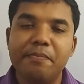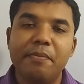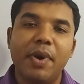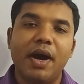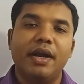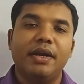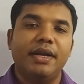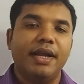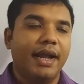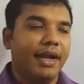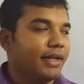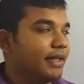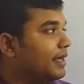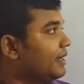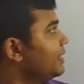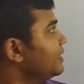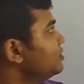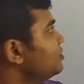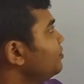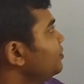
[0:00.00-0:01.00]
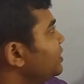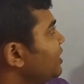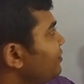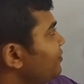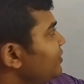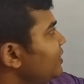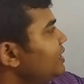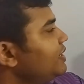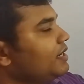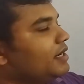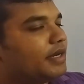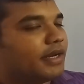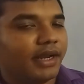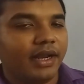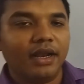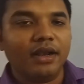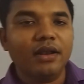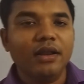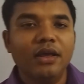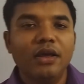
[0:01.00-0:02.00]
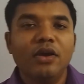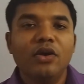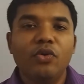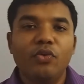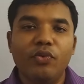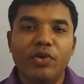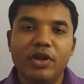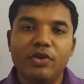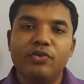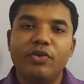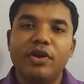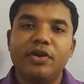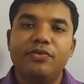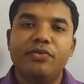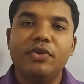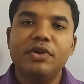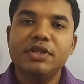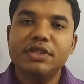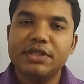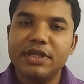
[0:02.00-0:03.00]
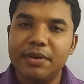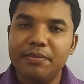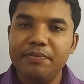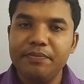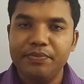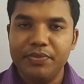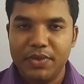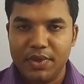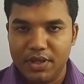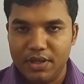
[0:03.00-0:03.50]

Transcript: but at the case of definite integral, we'll going for some